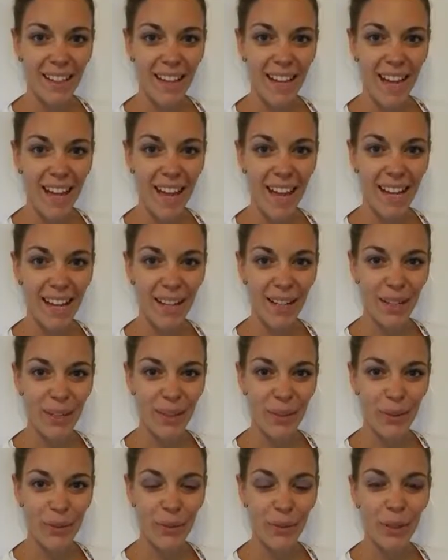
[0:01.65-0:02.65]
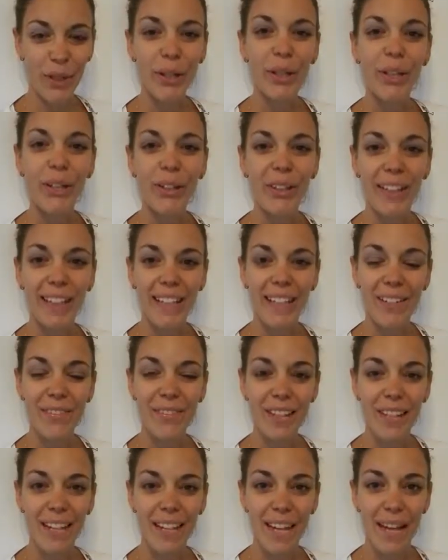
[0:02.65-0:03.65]
Hello, good
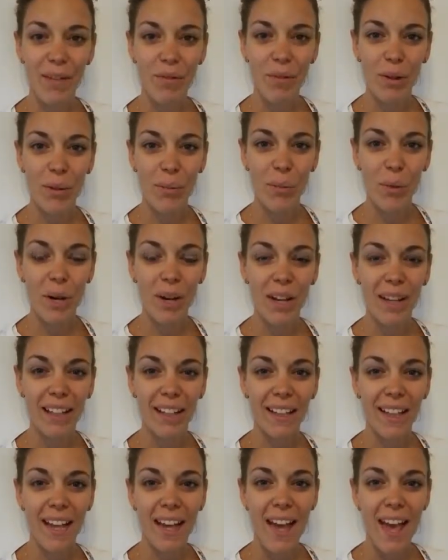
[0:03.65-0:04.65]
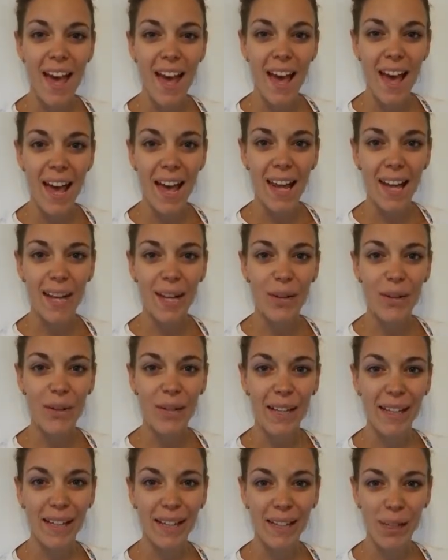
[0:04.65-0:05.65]
evening everyone. Hello
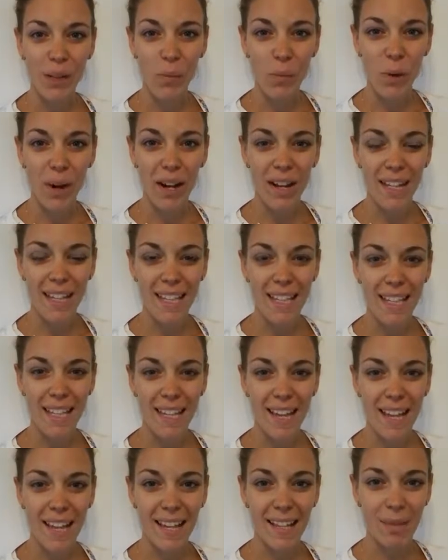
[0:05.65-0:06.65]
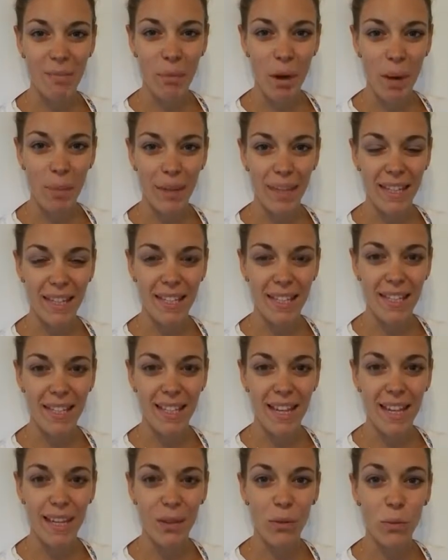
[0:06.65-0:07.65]
little ones and
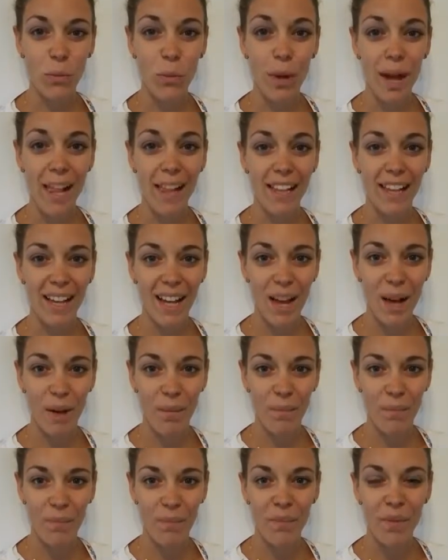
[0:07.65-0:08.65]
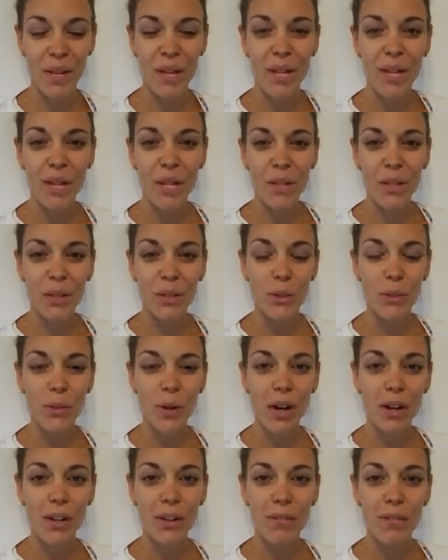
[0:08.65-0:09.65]
mummies, and welcome to
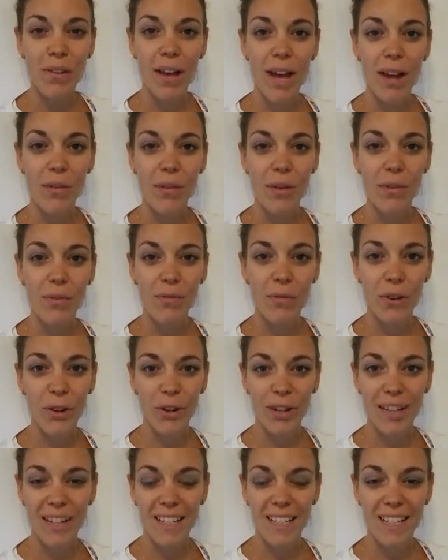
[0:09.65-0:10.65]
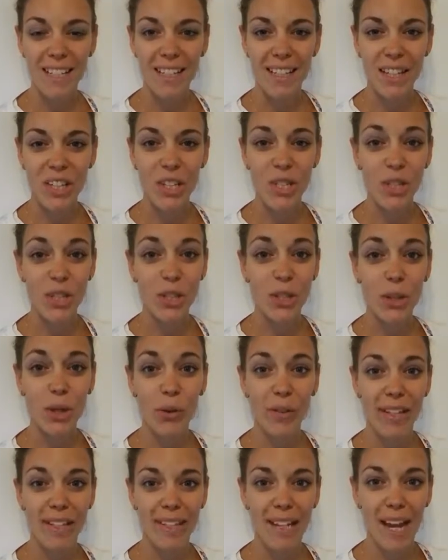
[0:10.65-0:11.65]
our very first
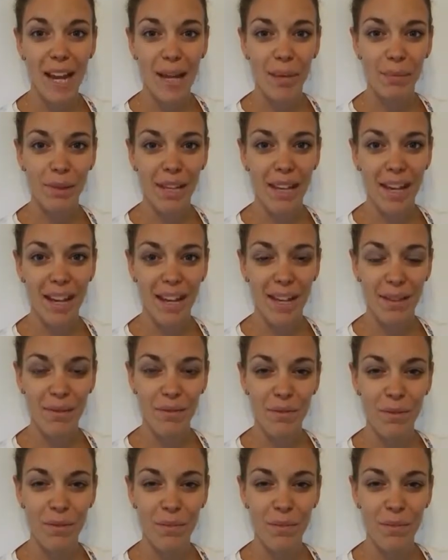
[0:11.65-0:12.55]
Storytime Live.